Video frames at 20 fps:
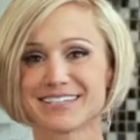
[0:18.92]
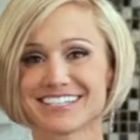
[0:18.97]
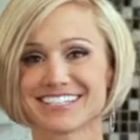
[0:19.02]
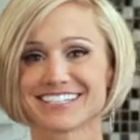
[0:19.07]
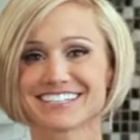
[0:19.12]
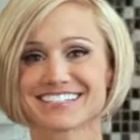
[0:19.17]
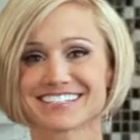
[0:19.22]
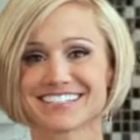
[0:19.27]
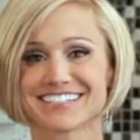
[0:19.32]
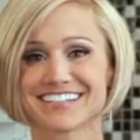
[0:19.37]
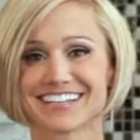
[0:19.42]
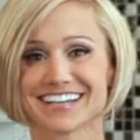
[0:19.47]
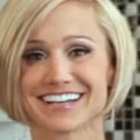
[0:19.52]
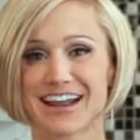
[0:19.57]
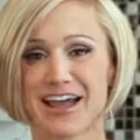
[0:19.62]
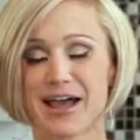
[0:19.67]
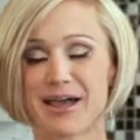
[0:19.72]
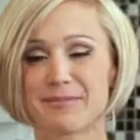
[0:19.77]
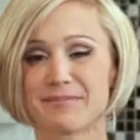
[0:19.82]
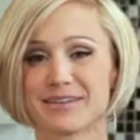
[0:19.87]
Eason, and
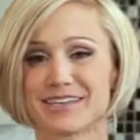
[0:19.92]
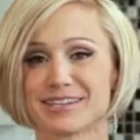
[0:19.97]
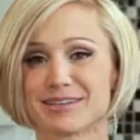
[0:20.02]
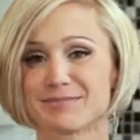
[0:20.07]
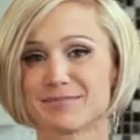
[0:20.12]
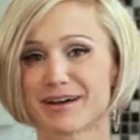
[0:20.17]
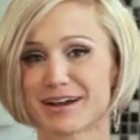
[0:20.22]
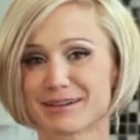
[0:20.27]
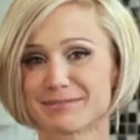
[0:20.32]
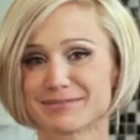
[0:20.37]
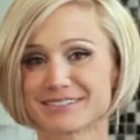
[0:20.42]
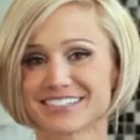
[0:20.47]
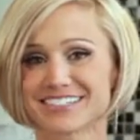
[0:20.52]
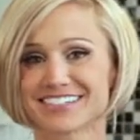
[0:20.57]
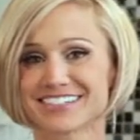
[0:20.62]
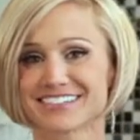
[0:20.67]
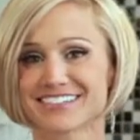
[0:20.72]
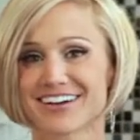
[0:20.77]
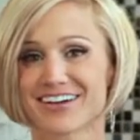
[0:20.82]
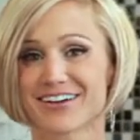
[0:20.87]
I'm in the
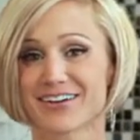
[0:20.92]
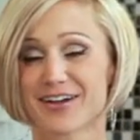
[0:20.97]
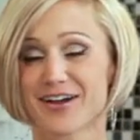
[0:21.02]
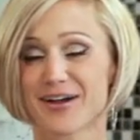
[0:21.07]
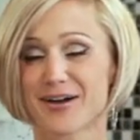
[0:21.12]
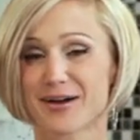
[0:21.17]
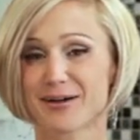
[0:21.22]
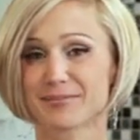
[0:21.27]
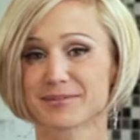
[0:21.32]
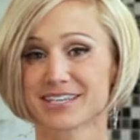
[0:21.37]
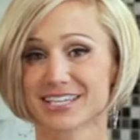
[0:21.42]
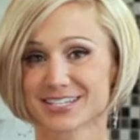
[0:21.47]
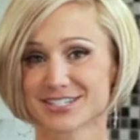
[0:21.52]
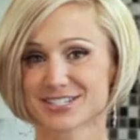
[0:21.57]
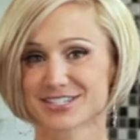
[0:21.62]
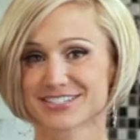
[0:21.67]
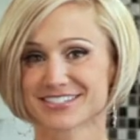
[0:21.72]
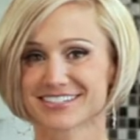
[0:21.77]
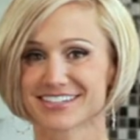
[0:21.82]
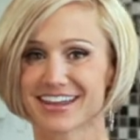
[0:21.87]
bodybuilding.com
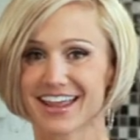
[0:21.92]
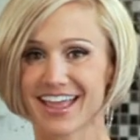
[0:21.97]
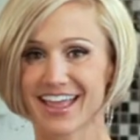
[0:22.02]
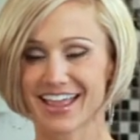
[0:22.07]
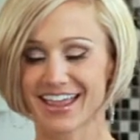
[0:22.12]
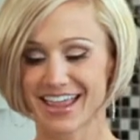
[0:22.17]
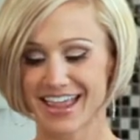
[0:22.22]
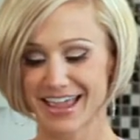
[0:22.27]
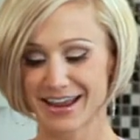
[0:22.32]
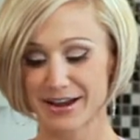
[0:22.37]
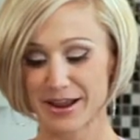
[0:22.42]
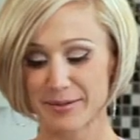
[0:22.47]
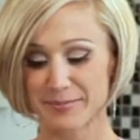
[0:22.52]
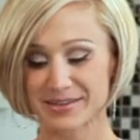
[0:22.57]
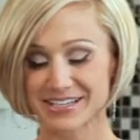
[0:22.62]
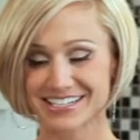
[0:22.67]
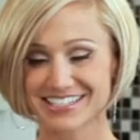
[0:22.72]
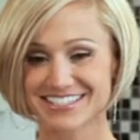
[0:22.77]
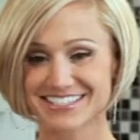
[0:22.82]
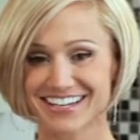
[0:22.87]
kitchen today, and I'm
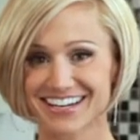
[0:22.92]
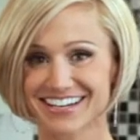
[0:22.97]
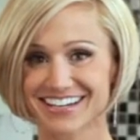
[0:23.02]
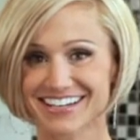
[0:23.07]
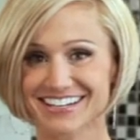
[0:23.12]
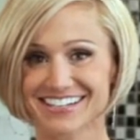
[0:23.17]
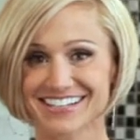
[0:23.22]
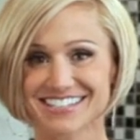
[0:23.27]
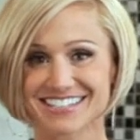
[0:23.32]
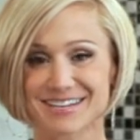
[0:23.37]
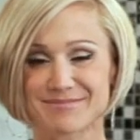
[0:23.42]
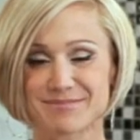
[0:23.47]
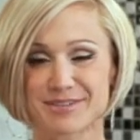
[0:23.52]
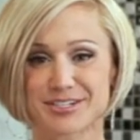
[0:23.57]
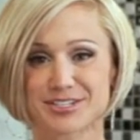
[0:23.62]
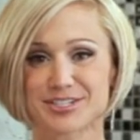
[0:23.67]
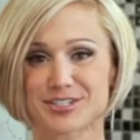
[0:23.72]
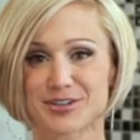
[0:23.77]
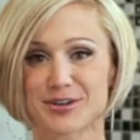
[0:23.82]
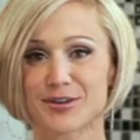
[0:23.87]
excited because I'm going
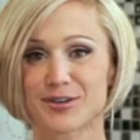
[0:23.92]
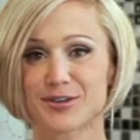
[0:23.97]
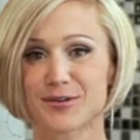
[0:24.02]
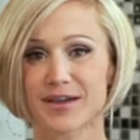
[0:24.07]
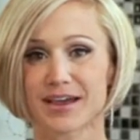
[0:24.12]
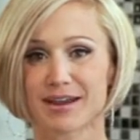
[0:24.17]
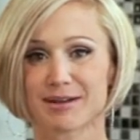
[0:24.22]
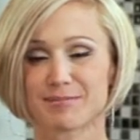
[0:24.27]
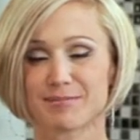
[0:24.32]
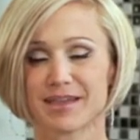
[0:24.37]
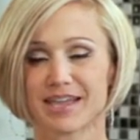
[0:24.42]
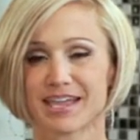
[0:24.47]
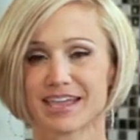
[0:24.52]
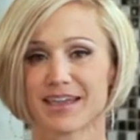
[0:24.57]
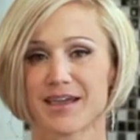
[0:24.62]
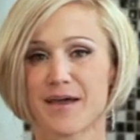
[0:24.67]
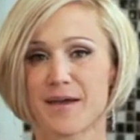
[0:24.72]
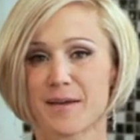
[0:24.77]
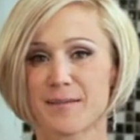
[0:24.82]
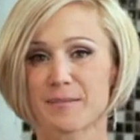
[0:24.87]
to show you how to make
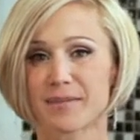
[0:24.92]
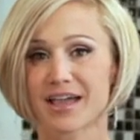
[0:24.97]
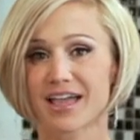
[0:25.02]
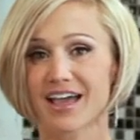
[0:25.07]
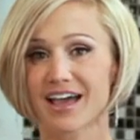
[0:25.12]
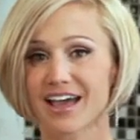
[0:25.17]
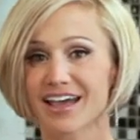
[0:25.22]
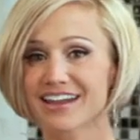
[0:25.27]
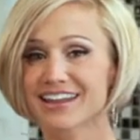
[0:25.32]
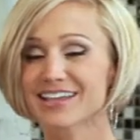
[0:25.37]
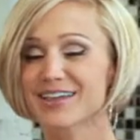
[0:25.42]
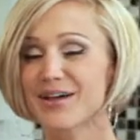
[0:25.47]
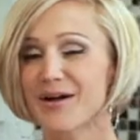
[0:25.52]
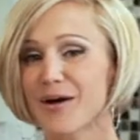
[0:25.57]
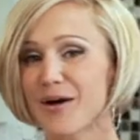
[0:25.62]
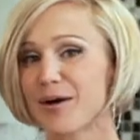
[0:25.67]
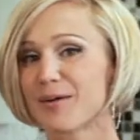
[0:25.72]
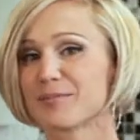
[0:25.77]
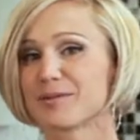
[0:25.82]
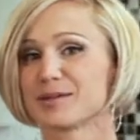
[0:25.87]
my honey
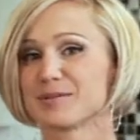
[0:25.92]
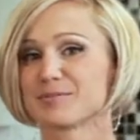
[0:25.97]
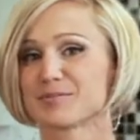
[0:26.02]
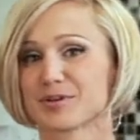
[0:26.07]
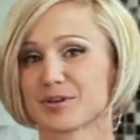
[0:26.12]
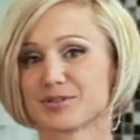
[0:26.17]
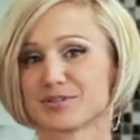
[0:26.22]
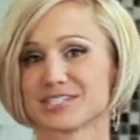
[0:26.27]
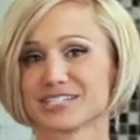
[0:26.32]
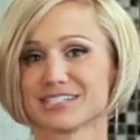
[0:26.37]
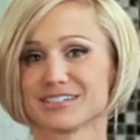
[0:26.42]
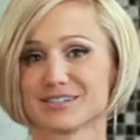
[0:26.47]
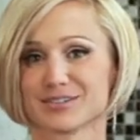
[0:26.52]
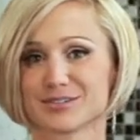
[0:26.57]
almond protein